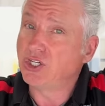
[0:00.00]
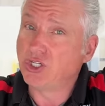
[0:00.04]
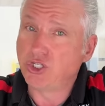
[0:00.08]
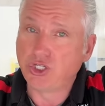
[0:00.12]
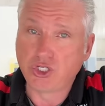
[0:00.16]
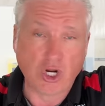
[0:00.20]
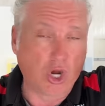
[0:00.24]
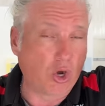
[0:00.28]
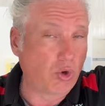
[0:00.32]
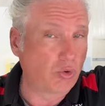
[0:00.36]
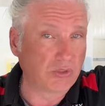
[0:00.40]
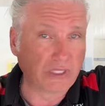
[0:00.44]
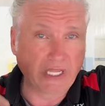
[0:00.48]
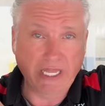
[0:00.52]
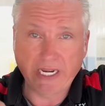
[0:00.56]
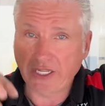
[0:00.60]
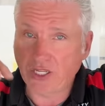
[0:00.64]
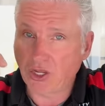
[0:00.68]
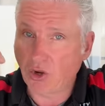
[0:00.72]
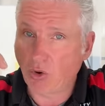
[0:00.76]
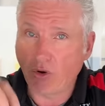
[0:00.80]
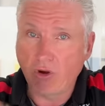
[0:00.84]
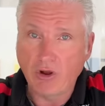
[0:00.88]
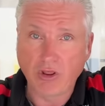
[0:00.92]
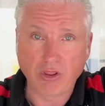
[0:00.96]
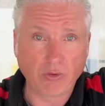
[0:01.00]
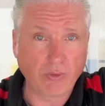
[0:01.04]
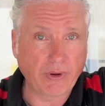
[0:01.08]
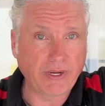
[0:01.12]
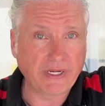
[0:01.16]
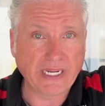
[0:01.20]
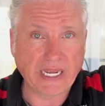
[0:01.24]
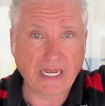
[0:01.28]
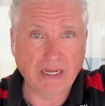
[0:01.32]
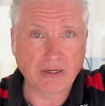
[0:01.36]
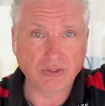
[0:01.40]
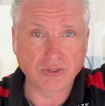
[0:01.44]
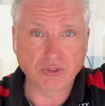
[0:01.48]
Don't let it go all the way
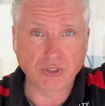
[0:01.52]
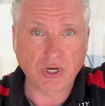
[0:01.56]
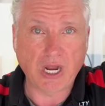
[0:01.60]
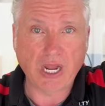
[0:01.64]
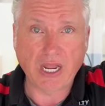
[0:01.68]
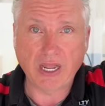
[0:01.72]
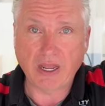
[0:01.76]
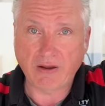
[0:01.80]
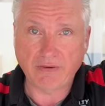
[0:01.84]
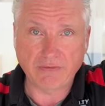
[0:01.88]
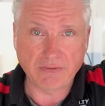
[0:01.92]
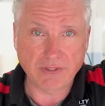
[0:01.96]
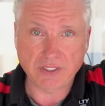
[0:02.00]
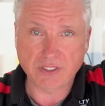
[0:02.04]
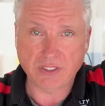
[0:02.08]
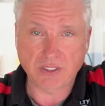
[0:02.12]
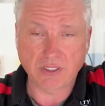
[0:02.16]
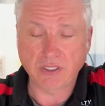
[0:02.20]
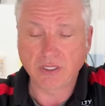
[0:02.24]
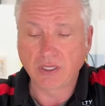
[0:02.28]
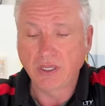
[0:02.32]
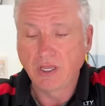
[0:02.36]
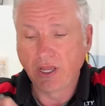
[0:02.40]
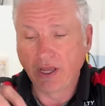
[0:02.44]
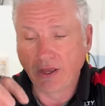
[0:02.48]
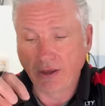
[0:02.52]
down dry, obviously.